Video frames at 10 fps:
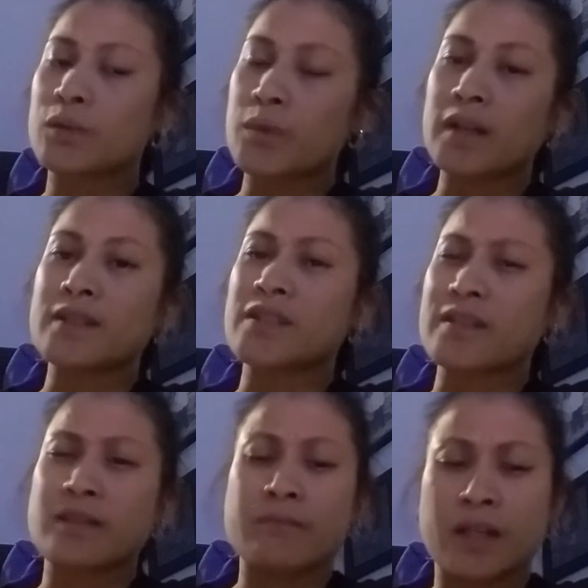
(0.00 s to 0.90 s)
one is
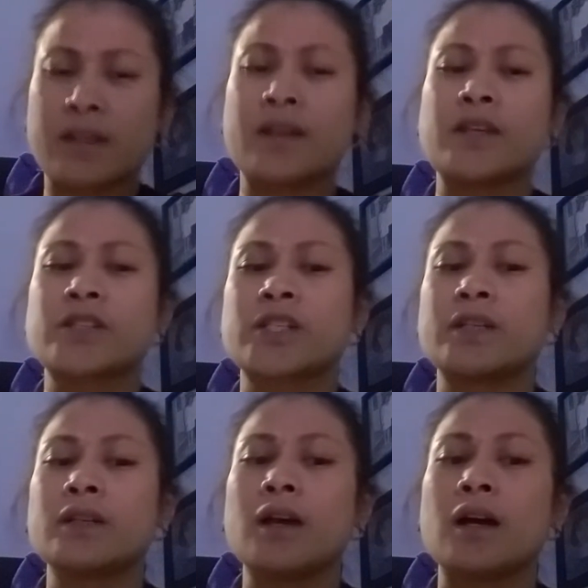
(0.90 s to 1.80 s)
just a
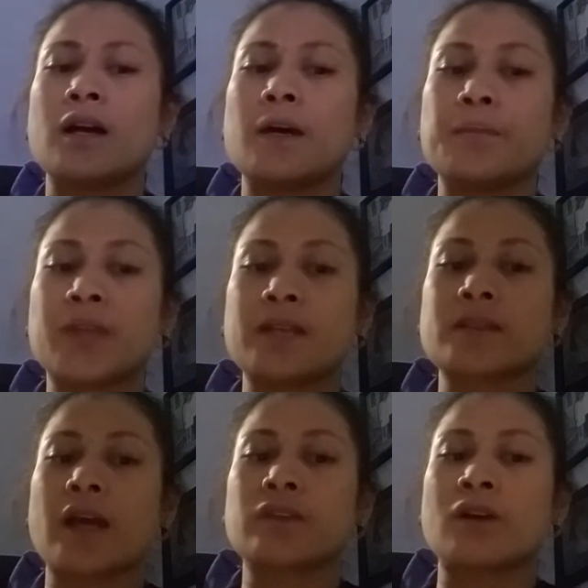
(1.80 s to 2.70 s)
medication. It's
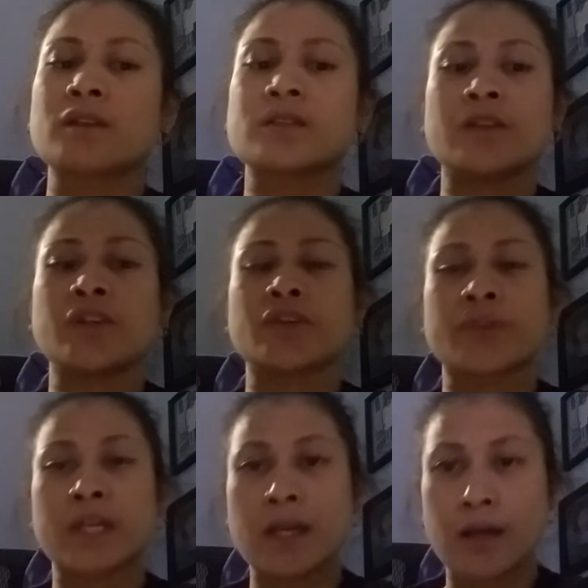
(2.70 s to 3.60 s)

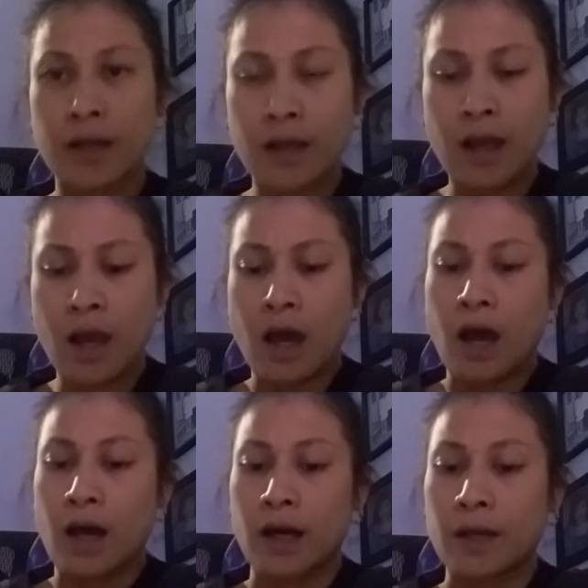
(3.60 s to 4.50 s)
hydroxyurea.
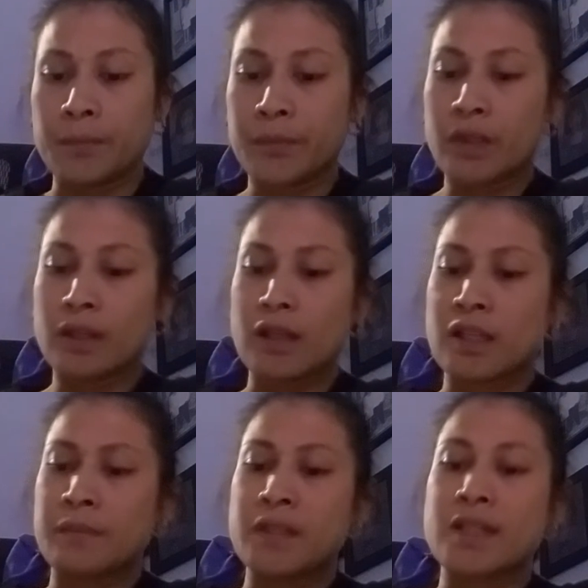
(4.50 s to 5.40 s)
It
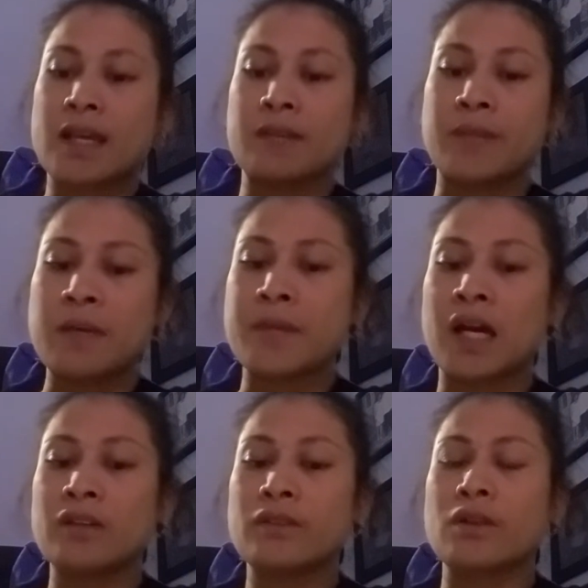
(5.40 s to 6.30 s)
can be taken by
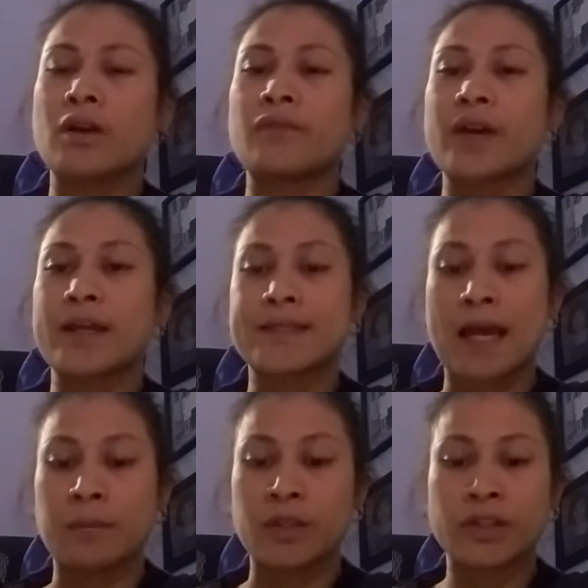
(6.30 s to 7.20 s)
mouth, via
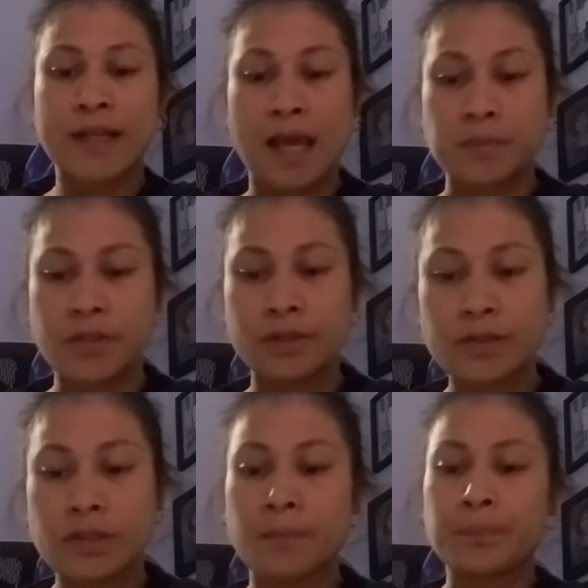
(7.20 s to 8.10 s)
tablet or capsules.